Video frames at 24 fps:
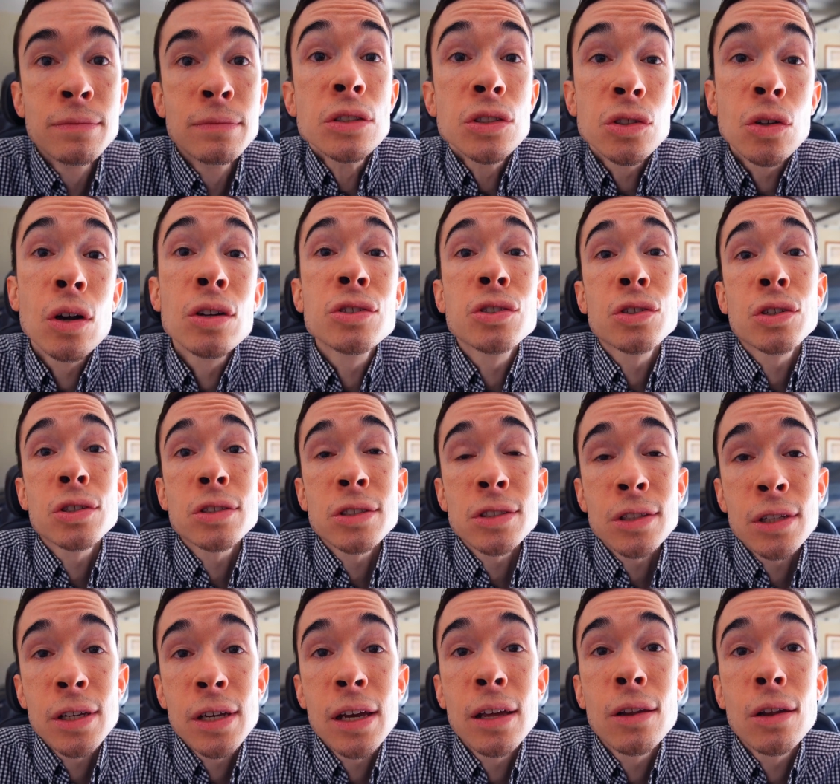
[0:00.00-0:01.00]
So as you can
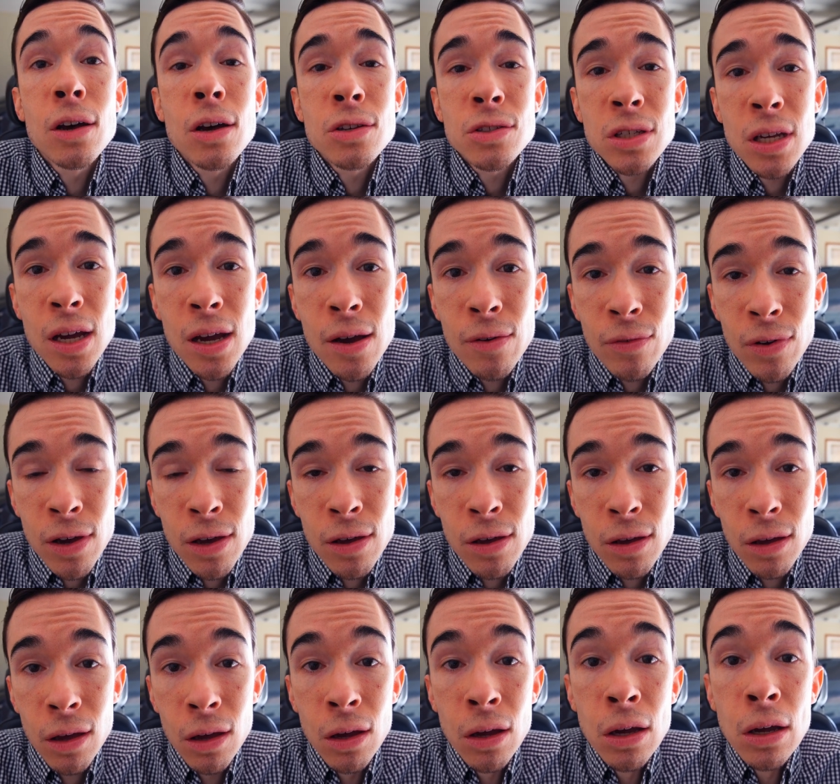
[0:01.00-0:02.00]
see, it does have
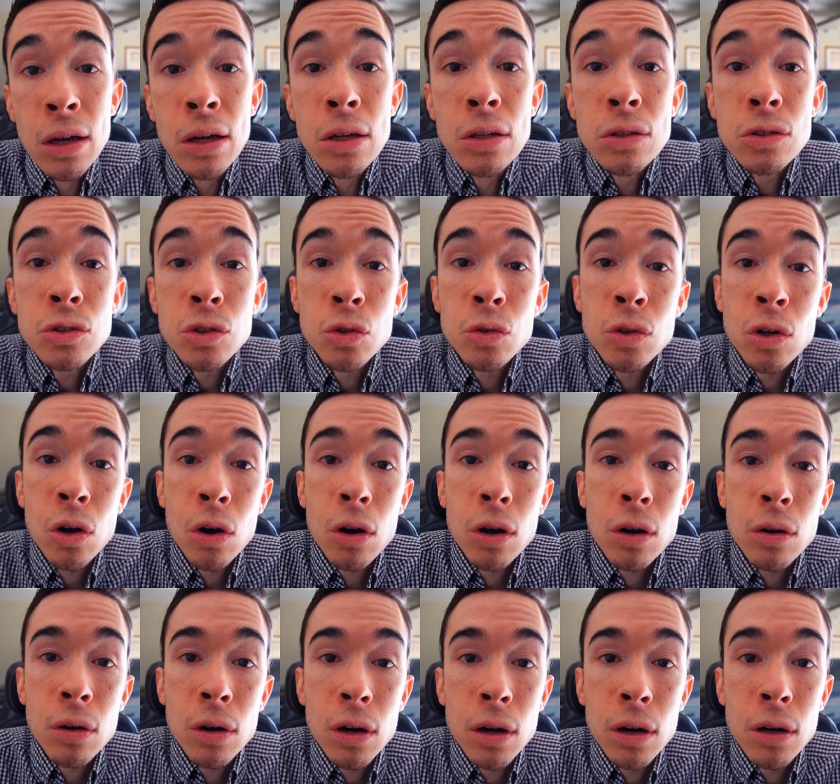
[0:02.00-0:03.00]
a two-car
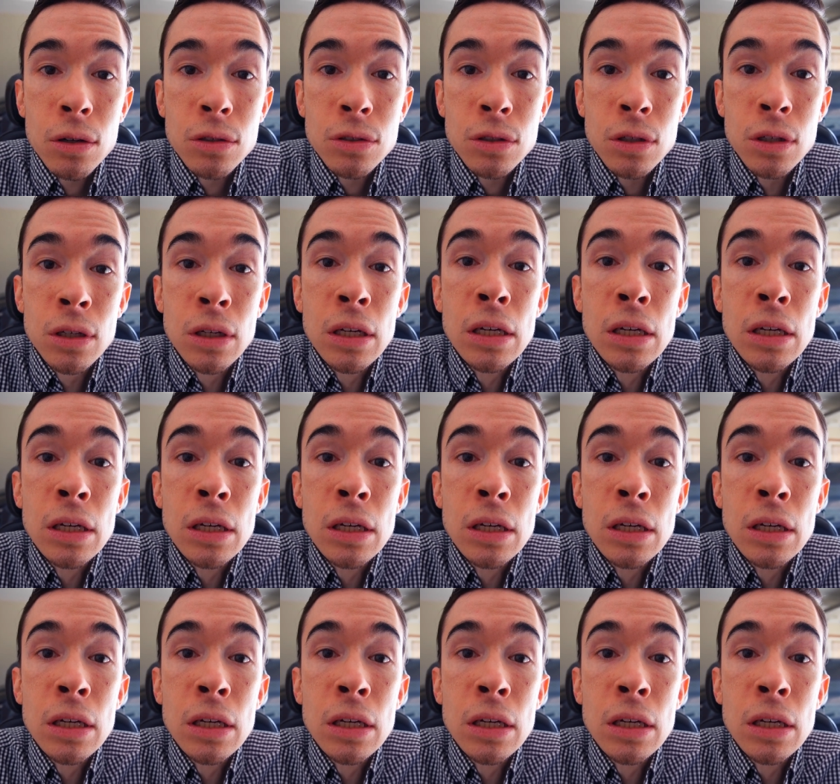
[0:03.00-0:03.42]
garage,